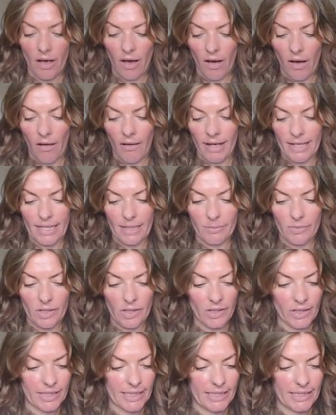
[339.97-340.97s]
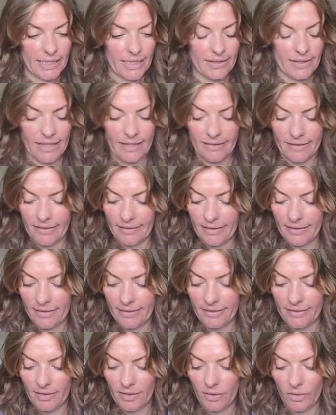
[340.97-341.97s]
I am looking at this as this
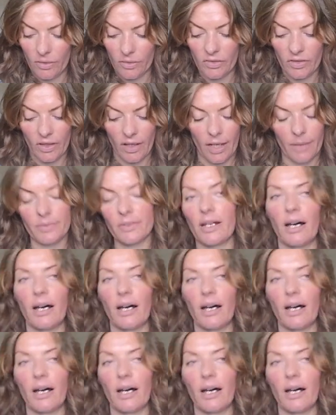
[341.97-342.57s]
is a long time